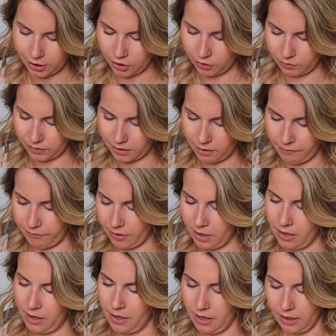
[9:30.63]
cute stuff
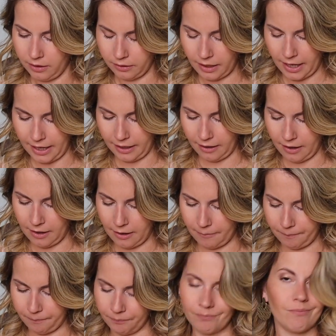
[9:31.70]
like
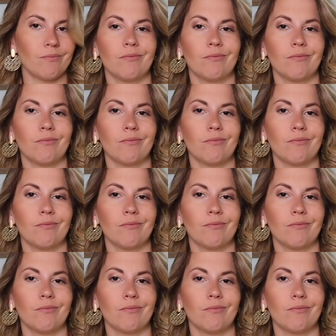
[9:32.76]
um,